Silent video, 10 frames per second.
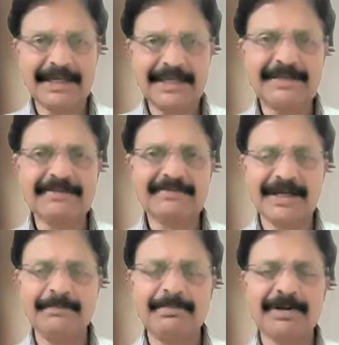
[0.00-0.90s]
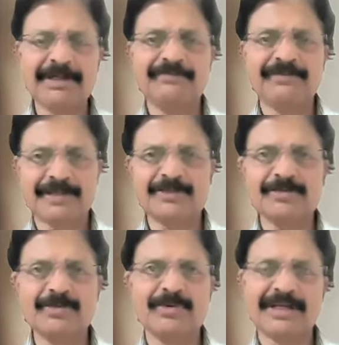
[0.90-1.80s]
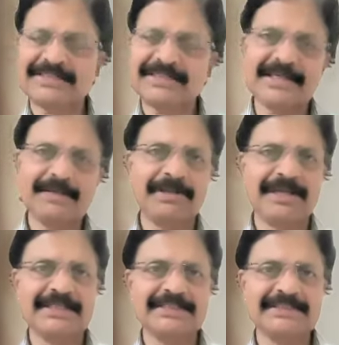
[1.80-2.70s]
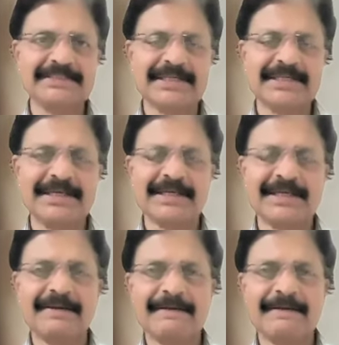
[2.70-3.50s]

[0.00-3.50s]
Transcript: Again, it is very important for us to know anesthetic implications are there.